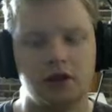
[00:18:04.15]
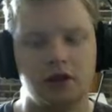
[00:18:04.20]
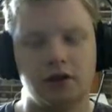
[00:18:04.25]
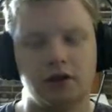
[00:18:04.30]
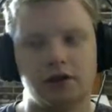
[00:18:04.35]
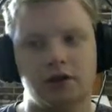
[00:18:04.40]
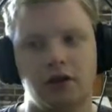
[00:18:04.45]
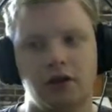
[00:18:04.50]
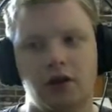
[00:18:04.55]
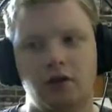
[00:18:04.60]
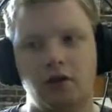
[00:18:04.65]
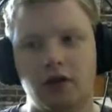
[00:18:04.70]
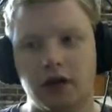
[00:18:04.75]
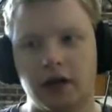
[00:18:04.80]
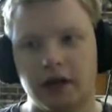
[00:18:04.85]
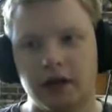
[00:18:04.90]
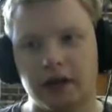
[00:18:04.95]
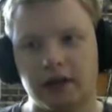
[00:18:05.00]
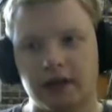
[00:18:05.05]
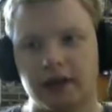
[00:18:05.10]
So I want to
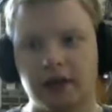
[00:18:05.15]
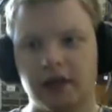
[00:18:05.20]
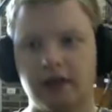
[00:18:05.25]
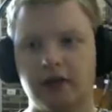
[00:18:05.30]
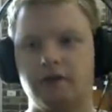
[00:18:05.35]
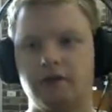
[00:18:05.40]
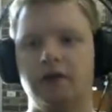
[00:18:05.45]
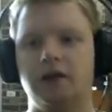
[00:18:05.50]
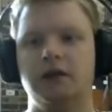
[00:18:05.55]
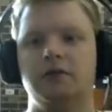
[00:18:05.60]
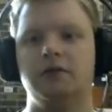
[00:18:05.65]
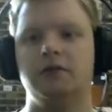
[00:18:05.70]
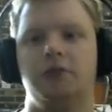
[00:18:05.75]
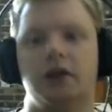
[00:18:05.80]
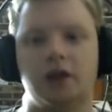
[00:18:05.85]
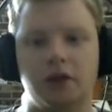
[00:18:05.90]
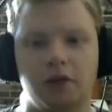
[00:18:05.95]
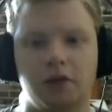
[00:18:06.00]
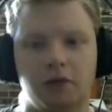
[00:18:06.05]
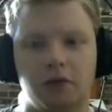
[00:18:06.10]
get that one,
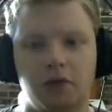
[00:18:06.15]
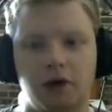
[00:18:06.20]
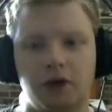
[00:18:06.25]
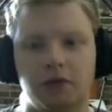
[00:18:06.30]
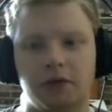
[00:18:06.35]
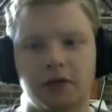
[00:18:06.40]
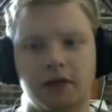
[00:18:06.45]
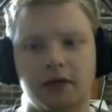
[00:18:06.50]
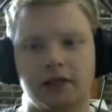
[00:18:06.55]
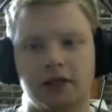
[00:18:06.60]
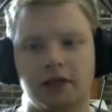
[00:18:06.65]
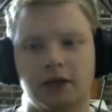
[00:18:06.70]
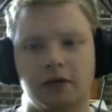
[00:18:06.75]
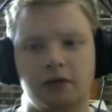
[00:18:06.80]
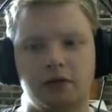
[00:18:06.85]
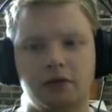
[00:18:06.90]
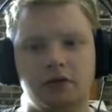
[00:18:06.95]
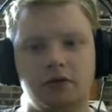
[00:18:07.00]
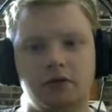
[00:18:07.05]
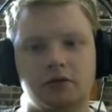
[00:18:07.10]
but it might be
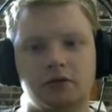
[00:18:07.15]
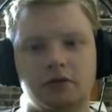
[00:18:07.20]
double.